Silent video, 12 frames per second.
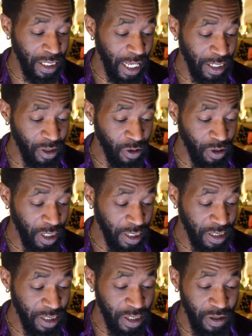Like they
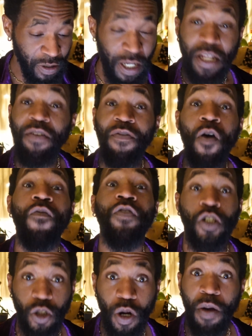didn't vote
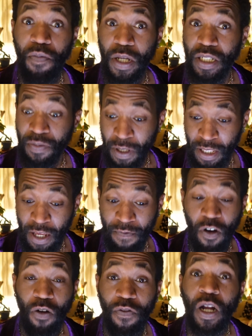for Trump, bitch, but they
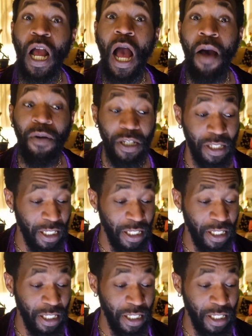voted for Kamala.